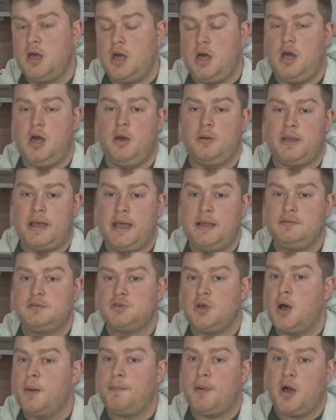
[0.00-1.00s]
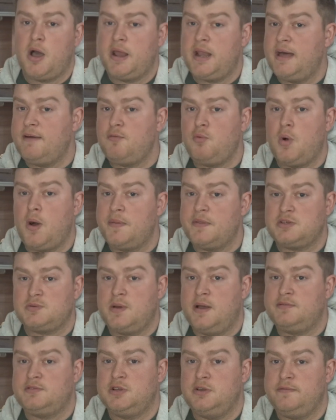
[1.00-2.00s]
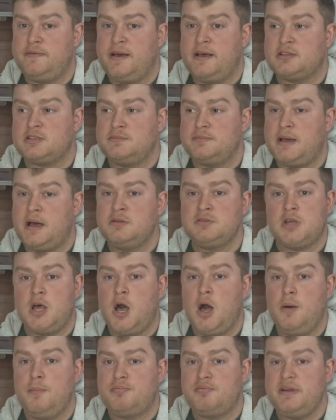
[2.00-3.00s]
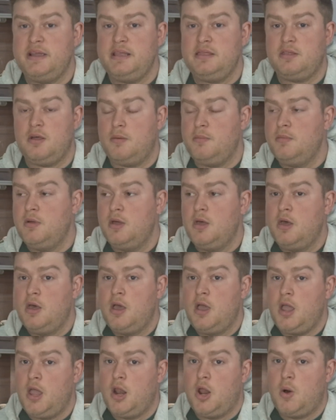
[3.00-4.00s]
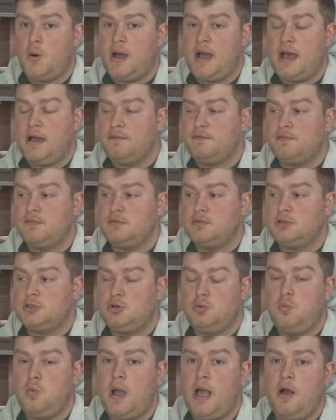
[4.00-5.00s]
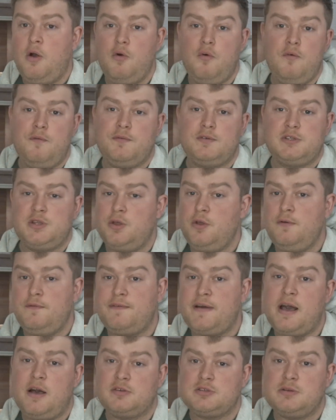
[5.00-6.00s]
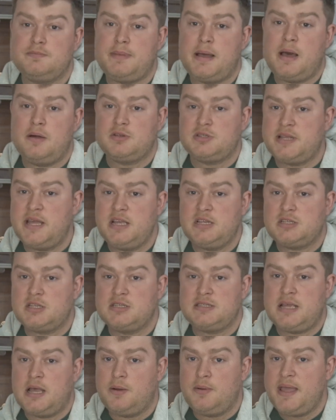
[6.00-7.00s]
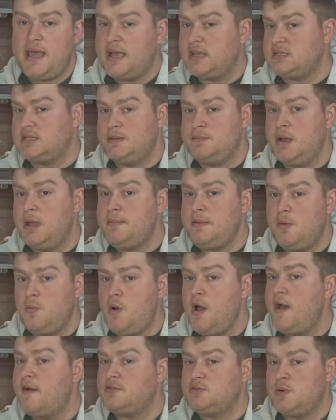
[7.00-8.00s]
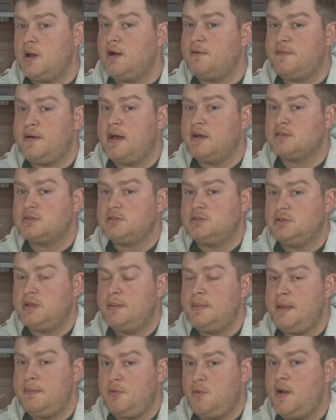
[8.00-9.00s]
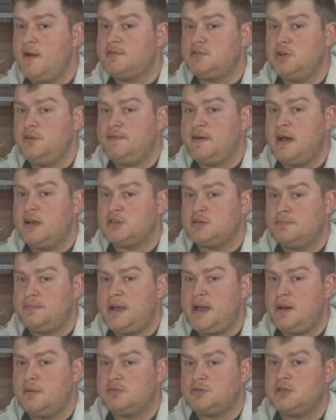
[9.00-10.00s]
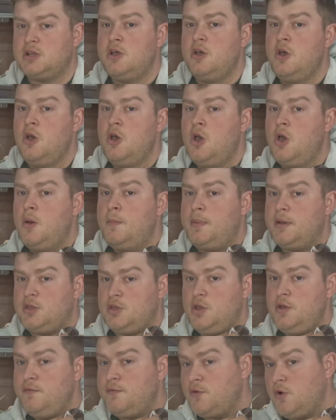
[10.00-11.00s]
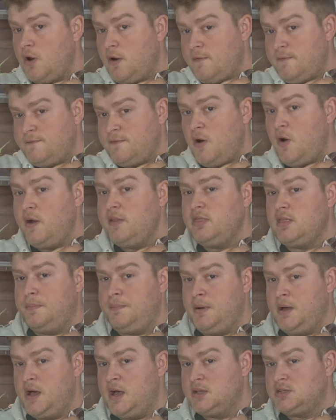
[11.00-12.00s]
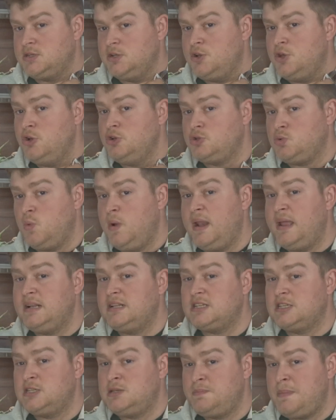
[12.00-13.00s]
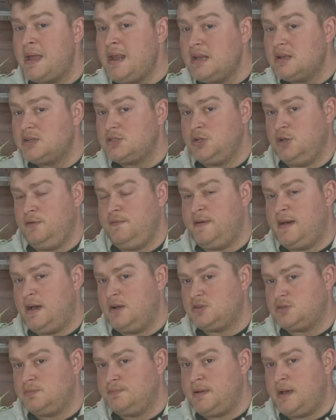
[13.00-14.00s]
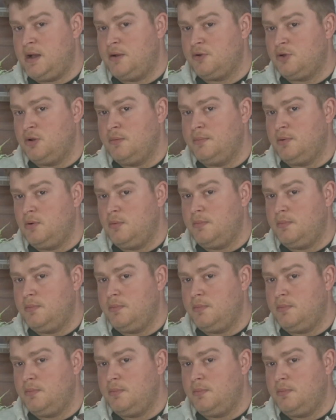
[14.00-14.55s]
Okay, so I'll buy another one that's worth £2,000. I'll breed them, and I'll have 12 £2,000 snakes to sell. Yes, they may be worth £2,000, but you've got to find the person who's willing to spend £2,000 on a ball